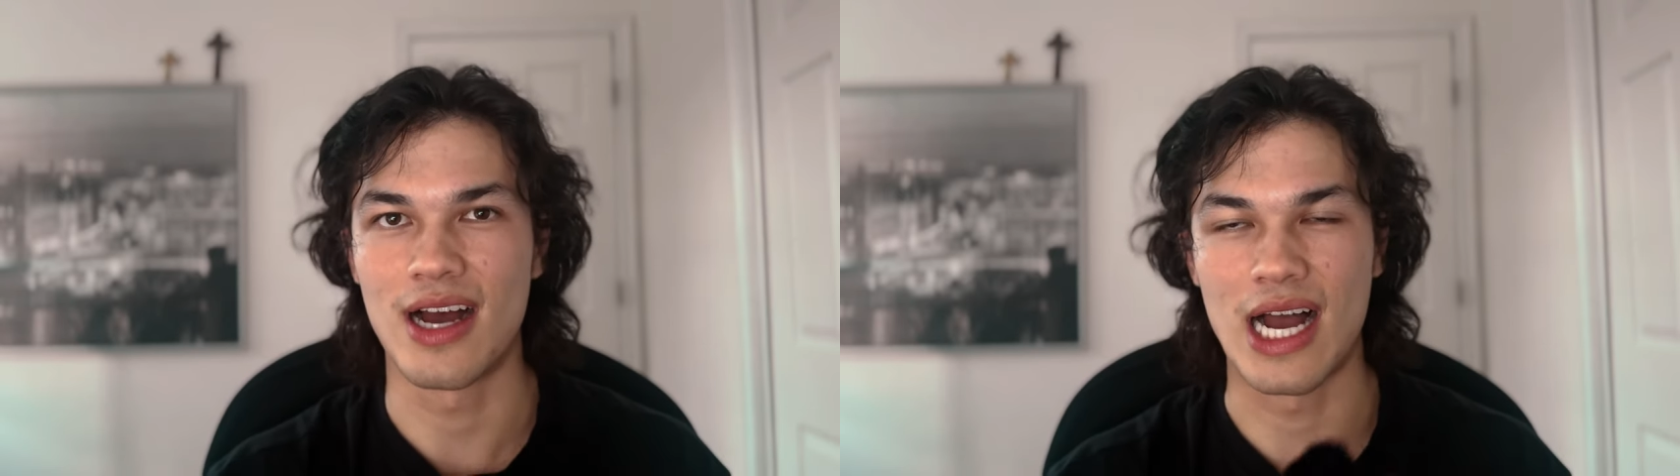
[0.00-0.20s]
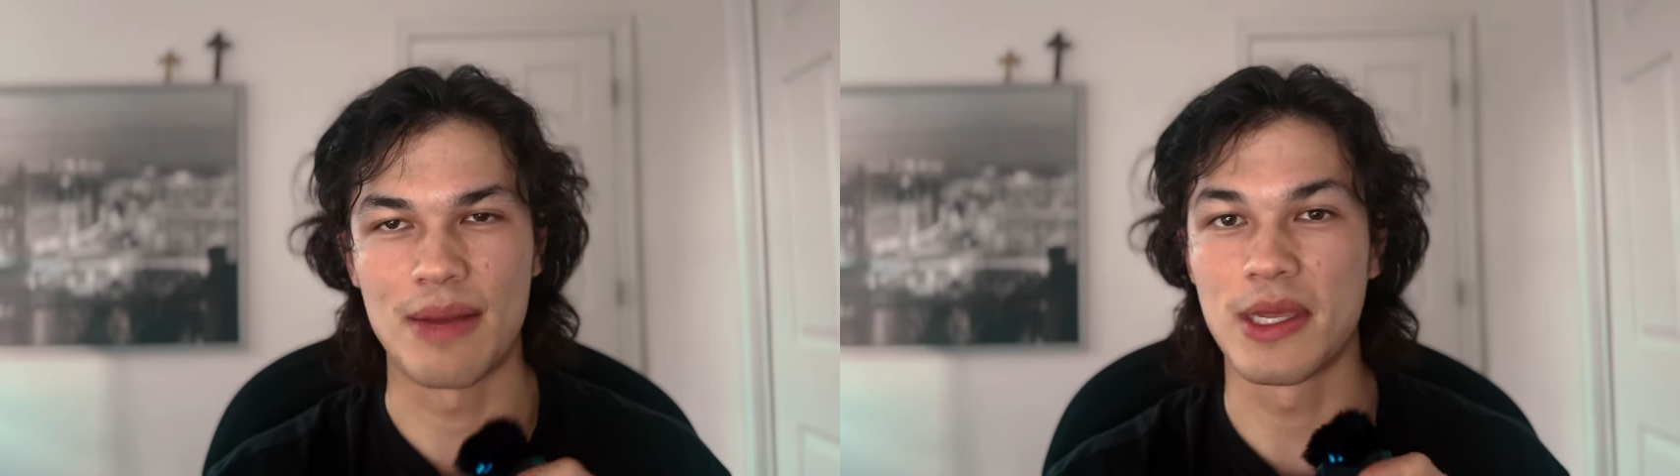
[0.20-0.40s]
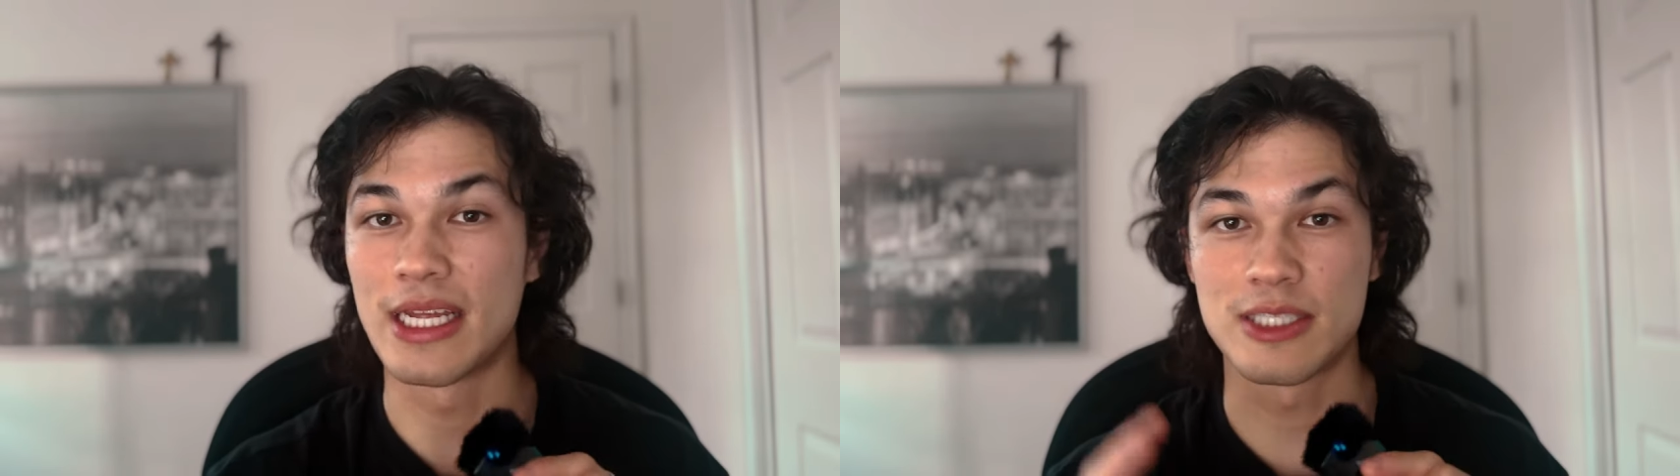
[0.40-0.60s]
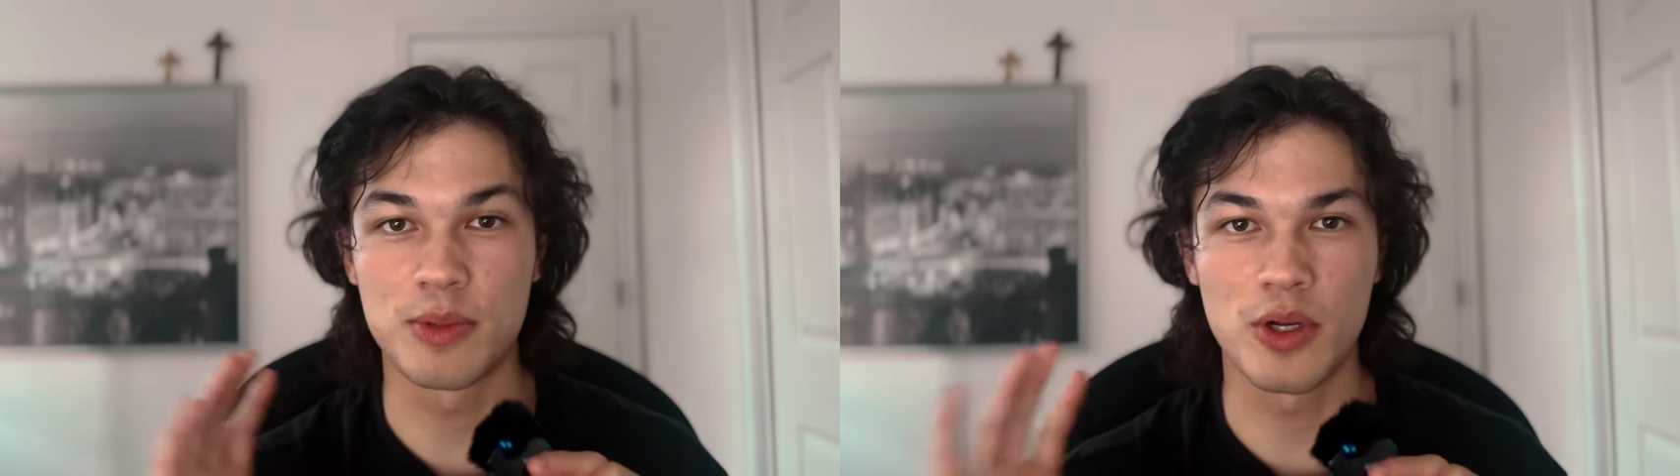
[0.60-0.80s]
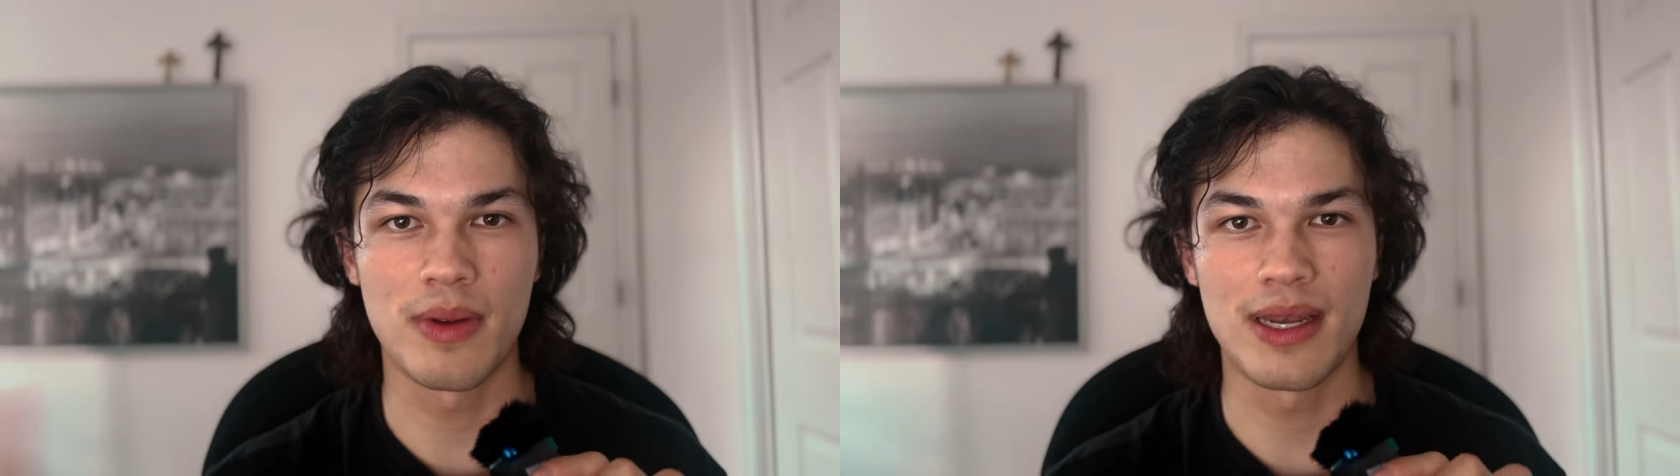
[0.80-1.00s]
I'm going to
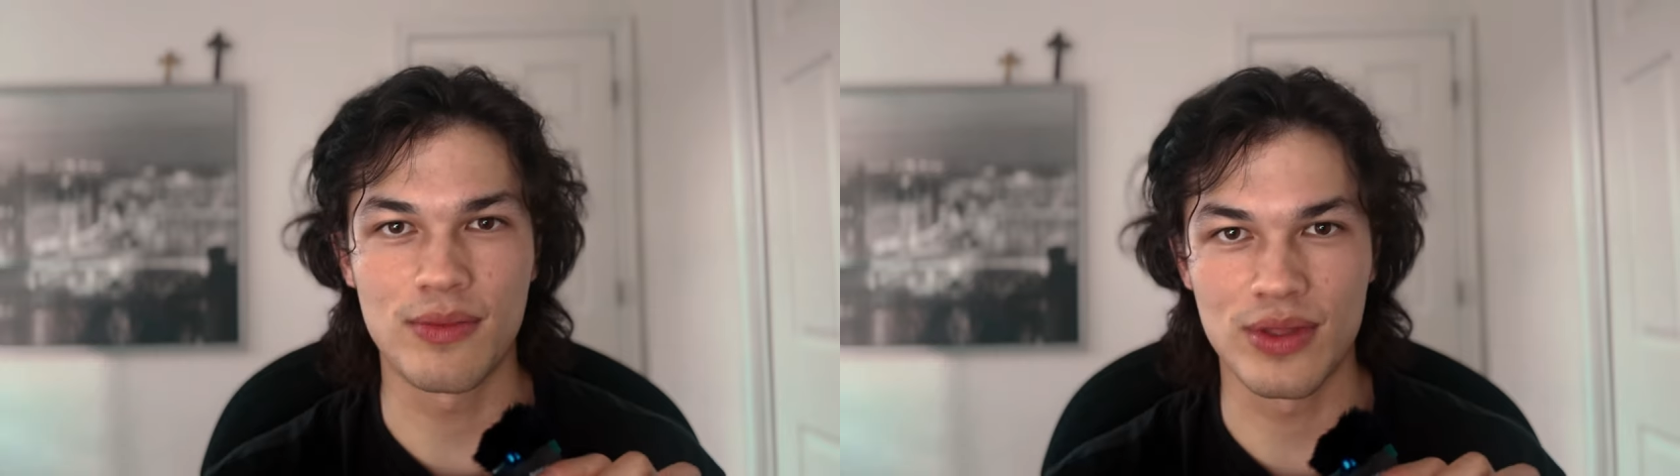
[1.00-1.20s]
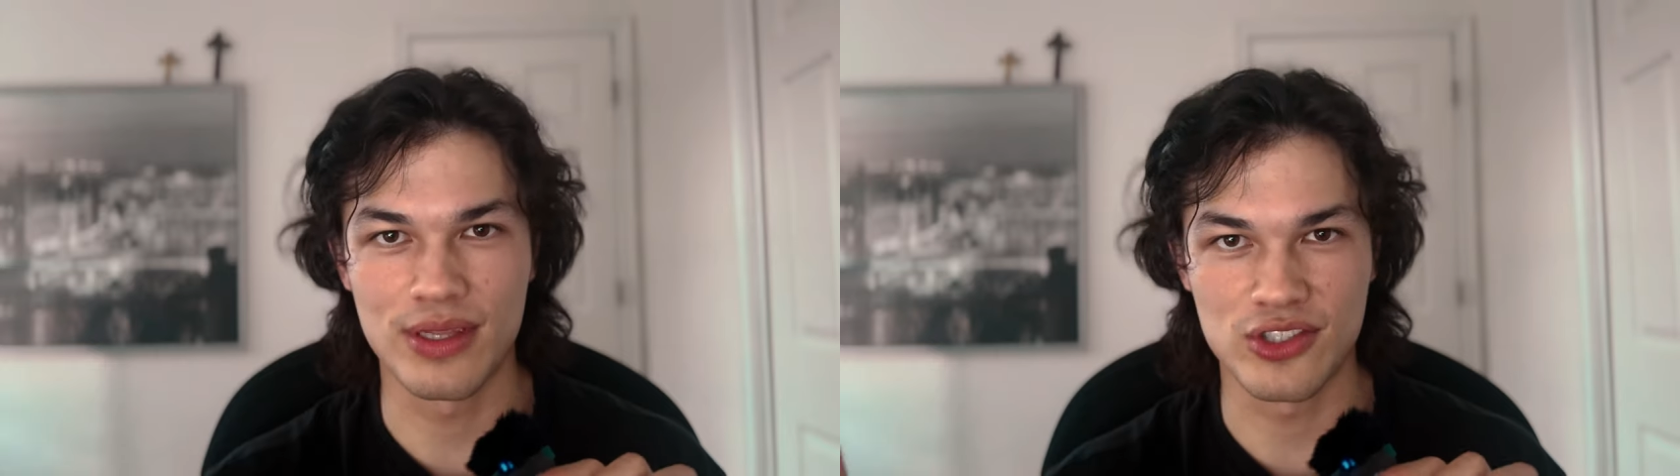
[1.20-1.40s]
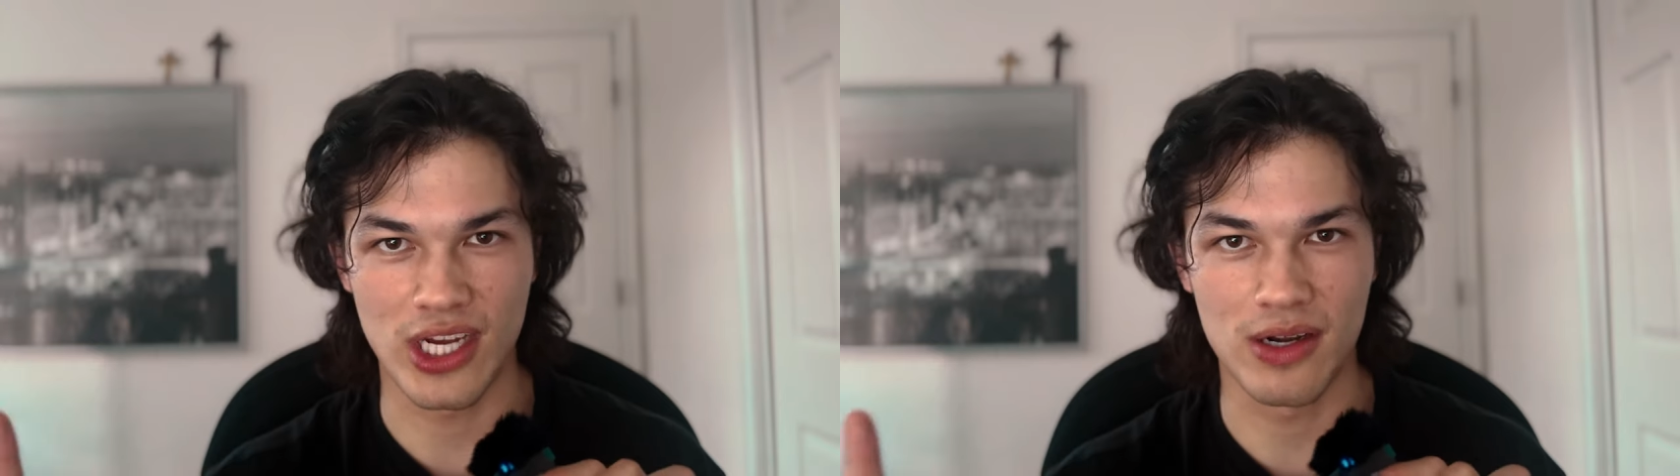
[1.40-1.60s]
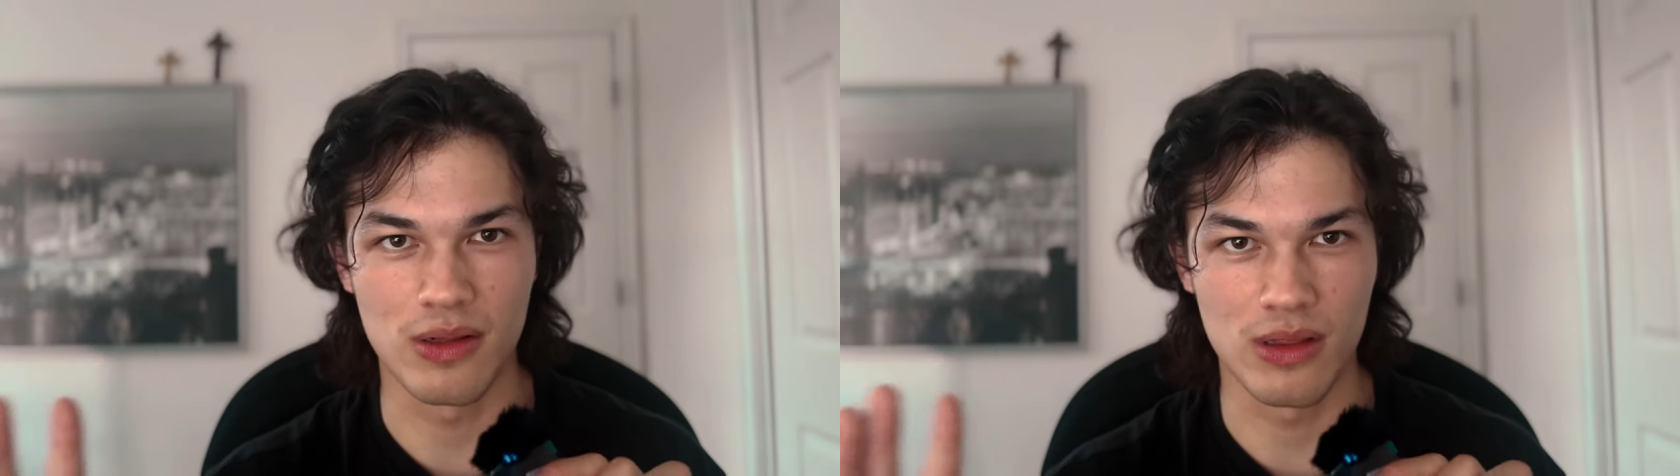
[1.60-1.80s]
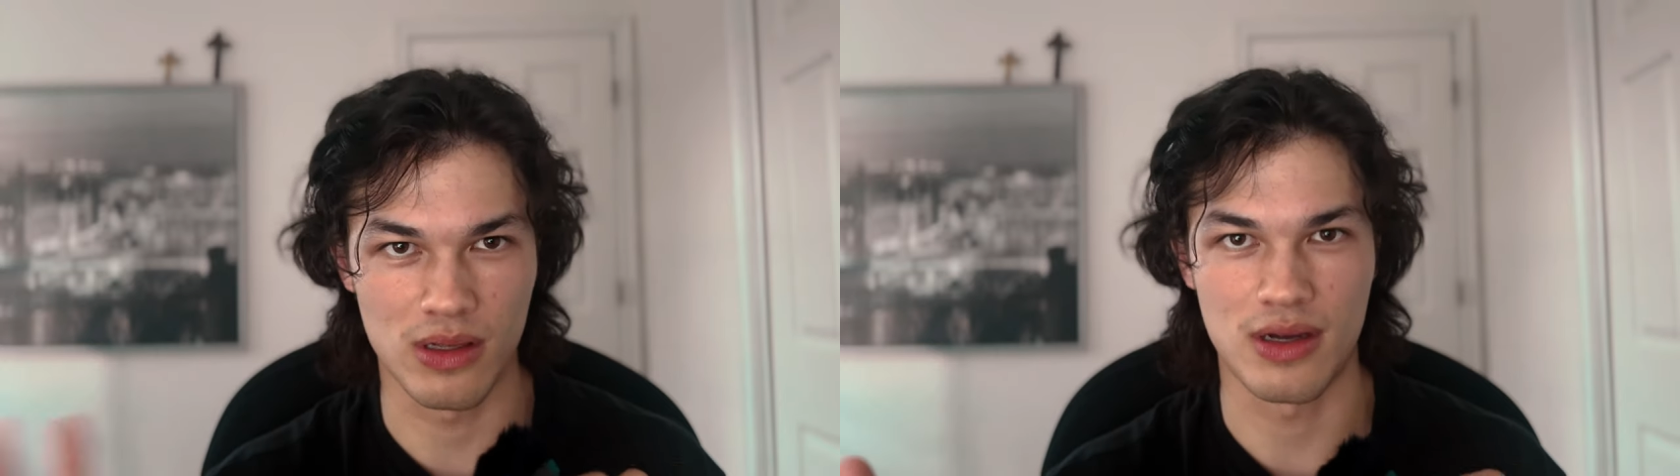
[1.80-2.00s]
experiment with this channel
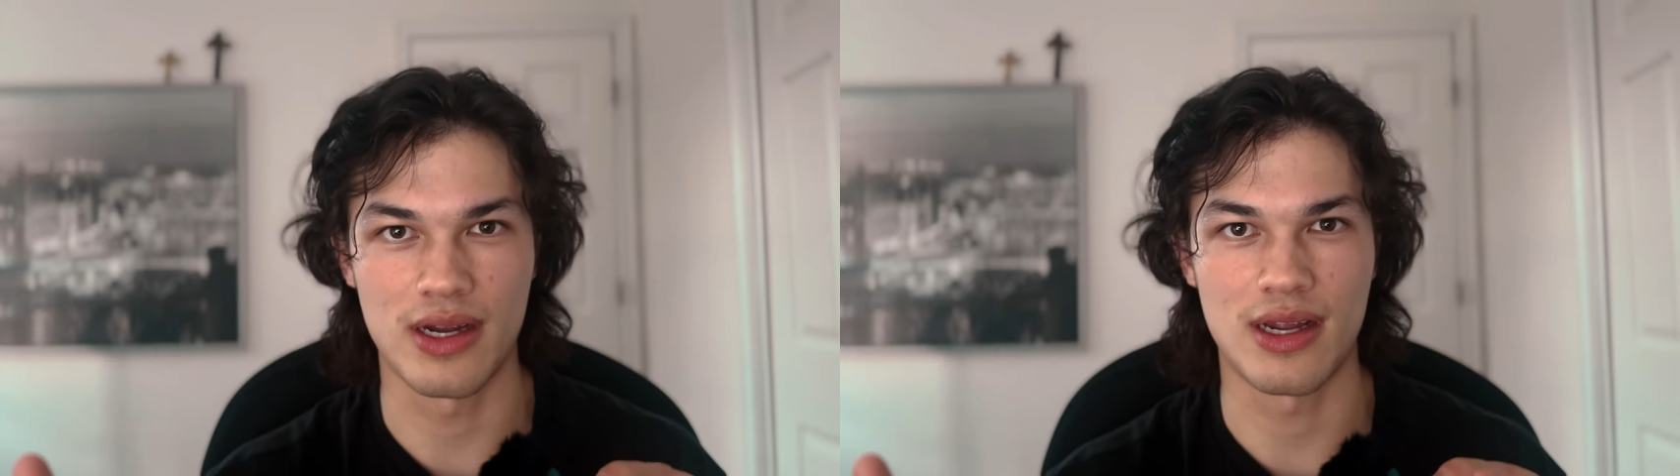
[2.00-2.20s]
a lot.